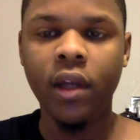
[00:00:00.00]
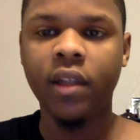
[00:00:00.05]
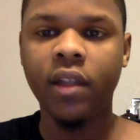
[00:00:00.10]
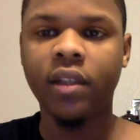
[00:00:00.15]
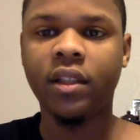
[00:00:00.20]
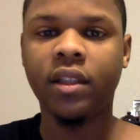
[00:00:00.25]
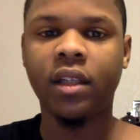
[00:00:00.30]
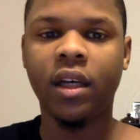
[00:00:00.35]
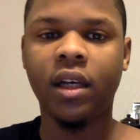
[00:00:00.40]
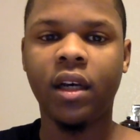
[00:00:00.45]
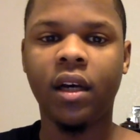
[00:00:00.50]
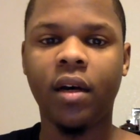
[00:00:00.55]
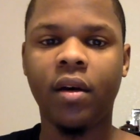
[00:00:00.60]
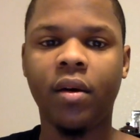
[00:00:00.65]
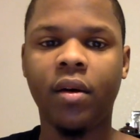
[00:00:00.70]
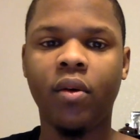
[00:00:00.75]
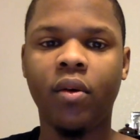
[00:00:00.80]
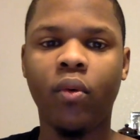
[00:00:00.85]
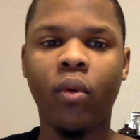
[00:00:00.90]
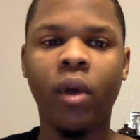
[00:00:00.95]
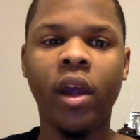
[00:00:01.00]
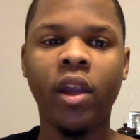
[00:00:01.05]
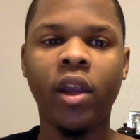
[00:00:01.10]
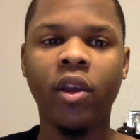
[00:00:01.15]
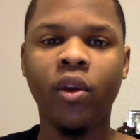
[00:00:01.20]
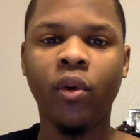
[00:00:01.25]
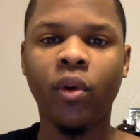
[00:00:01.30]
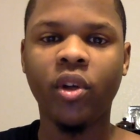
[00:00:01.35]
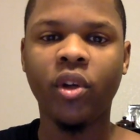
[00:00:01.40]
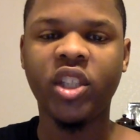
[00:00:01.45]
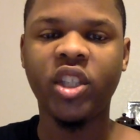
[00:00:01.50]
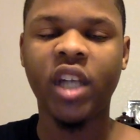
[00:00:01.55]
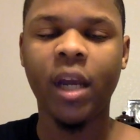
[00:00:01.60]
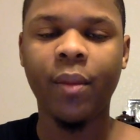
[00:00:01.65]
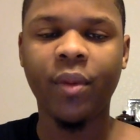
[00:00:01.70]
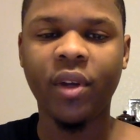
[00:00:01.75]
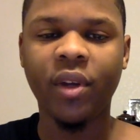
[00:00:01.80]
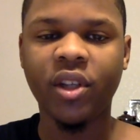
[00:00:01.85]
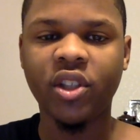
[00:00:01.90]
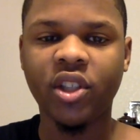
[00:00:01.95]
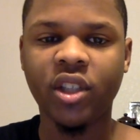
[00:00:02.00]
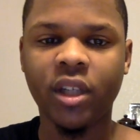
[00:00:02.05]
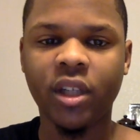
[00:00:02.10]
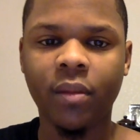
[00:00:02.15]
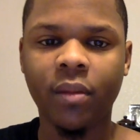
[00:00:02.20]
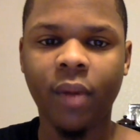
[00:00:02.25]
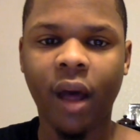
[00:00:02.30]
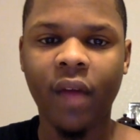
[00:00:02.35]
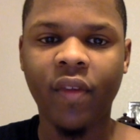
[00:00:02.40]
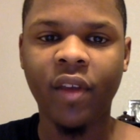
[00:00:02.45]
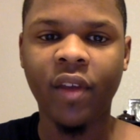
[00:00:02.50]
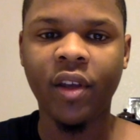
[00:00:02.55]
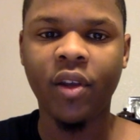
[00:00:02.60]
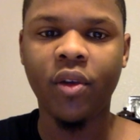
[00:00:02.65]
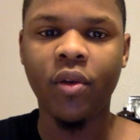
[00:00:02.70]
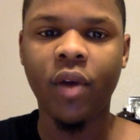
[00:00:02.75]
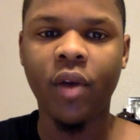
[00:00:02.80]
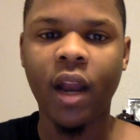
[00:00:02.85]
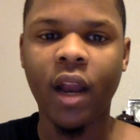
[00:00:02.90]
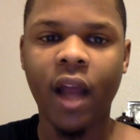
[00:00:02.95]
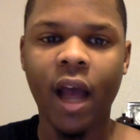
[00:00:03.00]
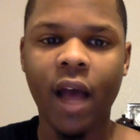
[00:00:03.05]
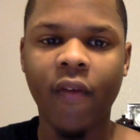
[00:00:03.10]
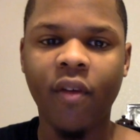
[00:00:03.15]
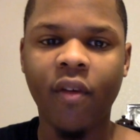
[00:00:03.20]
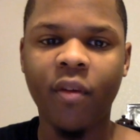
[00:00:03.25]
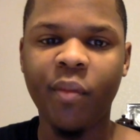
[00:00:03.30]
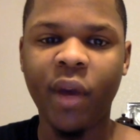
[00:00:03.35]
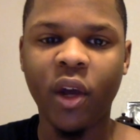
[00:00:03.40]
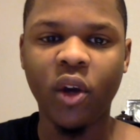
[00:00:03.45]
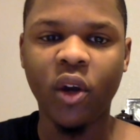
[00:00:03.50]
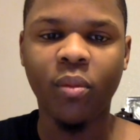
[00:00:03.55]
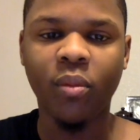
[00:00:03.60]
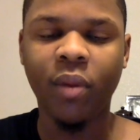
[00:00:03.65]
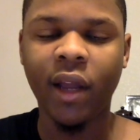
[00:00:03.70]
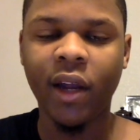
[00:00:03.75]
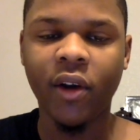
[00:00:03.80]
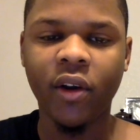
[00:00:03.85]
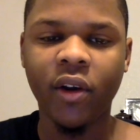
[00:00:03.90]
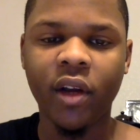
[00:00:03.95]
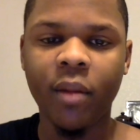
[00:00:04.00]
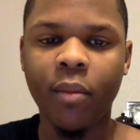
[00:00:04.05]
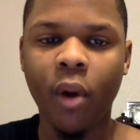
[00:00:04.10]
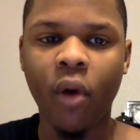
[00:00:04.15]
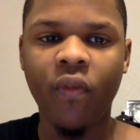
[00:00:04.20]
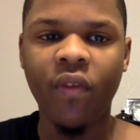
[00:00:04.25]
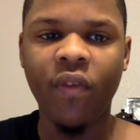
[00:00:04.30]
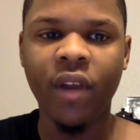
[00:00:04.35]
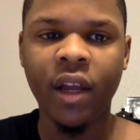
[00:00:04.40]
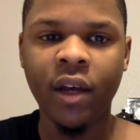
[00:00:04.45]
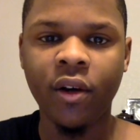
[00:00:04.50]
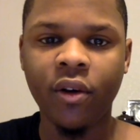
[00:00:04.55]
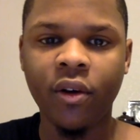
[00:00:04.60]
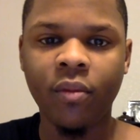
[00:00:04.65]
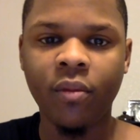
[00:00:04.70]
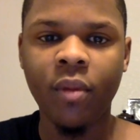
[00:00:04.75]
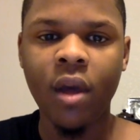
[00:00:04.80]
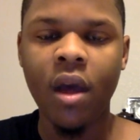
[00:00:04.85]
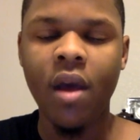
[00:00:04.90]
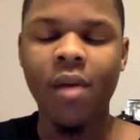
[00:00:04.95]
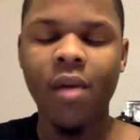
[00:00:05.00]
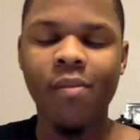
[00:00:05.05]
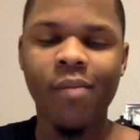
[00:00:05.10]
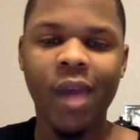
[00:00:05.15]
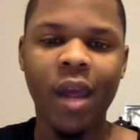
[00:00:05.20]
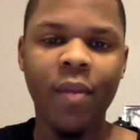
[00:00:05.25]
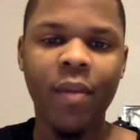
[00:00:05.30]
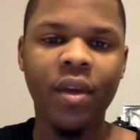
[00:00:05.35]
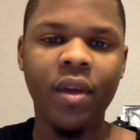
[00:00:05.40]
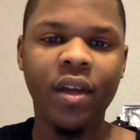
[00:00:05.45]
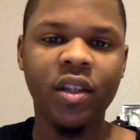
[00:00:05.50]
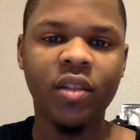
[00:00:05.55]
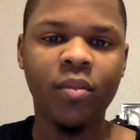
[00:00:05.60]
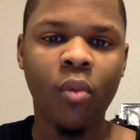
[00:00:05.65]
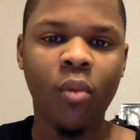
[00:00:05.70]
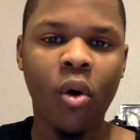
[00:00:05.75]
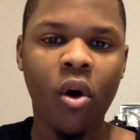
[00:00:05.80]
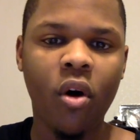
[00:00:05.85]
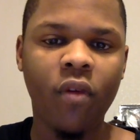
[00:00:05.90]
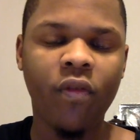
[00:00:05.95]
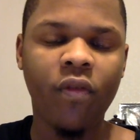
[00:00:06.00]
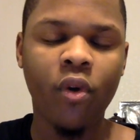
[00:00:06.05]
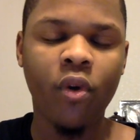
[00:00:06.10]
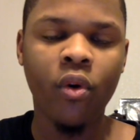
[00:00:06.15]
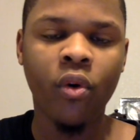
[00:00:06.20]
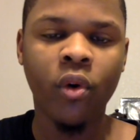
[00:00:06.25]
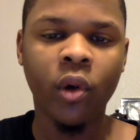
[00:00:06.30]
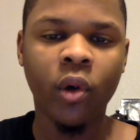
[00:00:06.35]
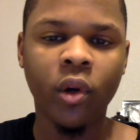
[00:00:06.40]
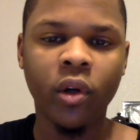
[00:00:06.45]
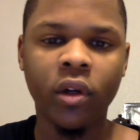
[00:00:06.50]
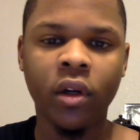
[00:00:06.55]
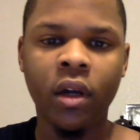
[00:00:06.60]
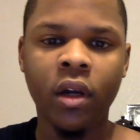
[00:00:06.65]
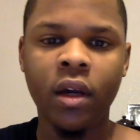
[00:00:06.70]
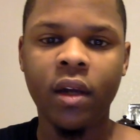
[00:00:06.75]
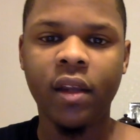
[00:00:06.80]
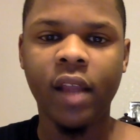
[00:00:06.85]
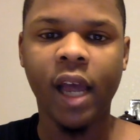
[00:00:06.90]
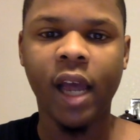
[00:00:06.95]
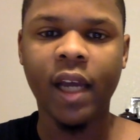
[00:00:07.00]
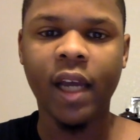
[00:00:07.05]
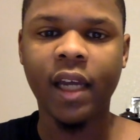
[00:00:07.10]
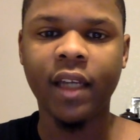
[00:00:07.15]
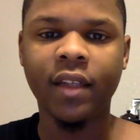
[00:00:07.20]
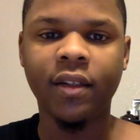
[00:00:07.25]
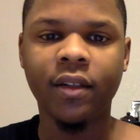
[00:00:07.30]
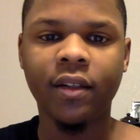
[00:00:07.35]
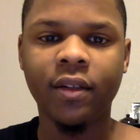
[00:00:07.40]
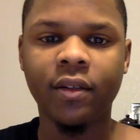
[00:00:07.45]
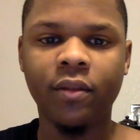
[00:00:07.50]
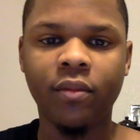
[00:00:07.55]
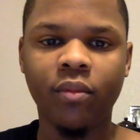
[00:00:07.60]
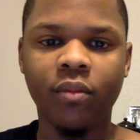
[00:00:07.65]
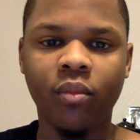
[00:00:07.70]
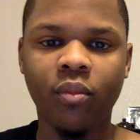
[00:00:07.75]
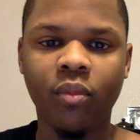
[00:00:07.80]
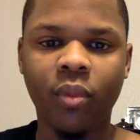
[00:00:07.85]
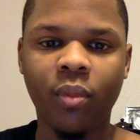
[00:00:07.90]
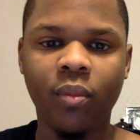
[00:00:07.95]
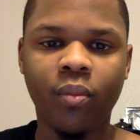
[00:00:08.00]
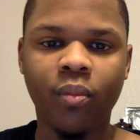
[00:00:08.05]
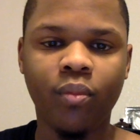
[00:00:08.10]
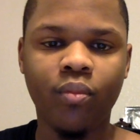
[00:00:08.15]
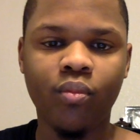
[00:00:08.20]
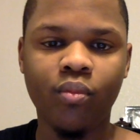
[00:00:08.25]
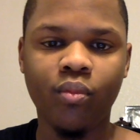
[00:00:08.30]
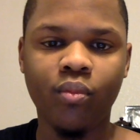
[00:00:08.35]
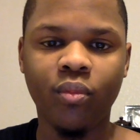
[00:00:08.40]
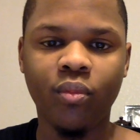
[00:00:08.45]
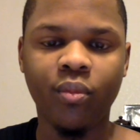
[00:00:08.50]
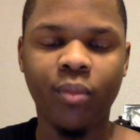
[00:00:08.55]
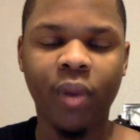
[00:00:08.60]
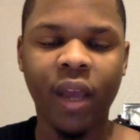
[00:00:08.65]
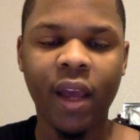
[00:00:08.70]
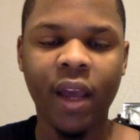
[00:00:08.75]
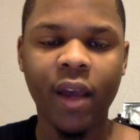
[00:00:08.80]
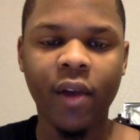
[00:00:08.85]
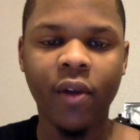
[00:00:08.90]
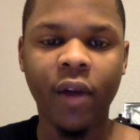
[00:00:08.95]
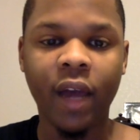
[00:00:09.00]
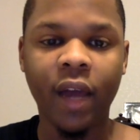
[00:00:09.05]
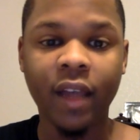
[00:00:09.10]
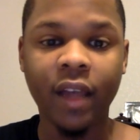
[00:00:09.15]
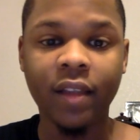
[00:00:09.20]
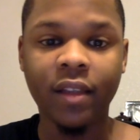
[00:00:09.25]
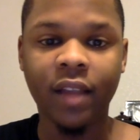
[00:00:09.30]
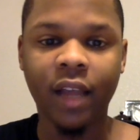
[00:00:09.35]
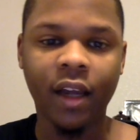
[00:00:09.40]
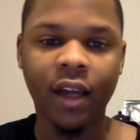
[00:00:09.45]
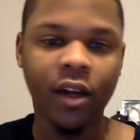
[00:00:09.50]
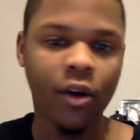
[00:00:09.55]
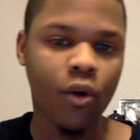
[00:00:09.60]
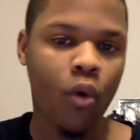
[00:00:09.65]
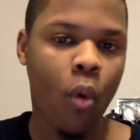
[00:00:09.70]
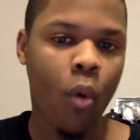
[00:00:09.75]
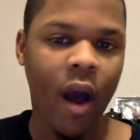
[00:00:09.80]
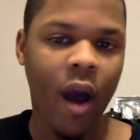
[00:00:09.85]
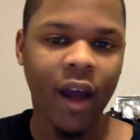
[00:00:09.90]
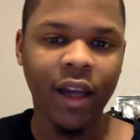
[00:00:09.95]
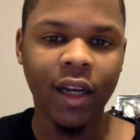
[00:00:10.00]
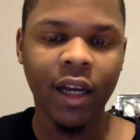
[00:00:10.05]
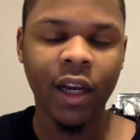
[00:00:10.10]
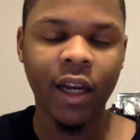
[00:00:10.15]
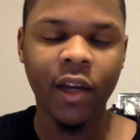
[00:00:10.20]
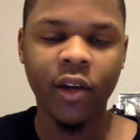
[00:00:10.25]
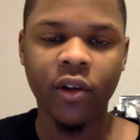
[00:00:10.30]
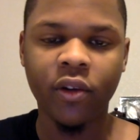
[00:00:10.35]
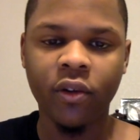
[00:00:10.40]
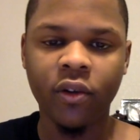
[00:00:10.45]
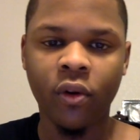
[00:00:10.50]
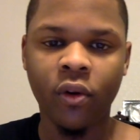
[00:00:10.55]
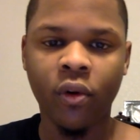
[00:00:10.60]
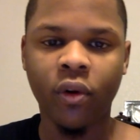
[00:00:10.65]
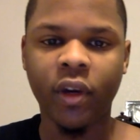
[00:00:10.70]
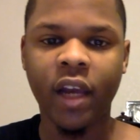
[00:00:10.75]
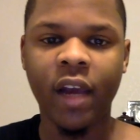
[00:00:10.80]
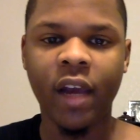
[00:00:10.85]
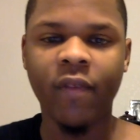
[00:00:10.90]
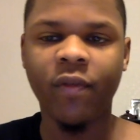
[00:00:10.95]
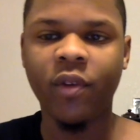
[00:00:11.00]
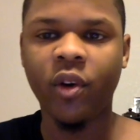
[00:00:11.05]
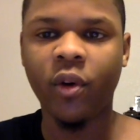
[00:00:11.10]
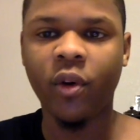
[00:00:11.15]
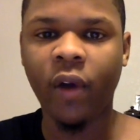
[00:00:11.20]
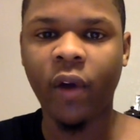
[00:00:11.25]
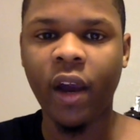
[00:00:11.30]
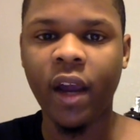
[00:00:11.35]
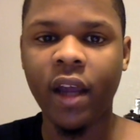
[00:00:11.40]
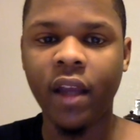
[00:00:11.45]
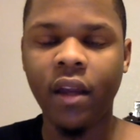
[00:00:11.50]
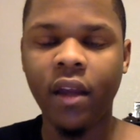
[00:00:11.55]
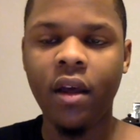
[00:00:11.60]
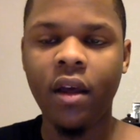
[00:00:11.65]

to win you a championship. I think you got to have a better player than both of them. Maybe a small forward that can play like a Kawhi Leonard or Kevin Durant.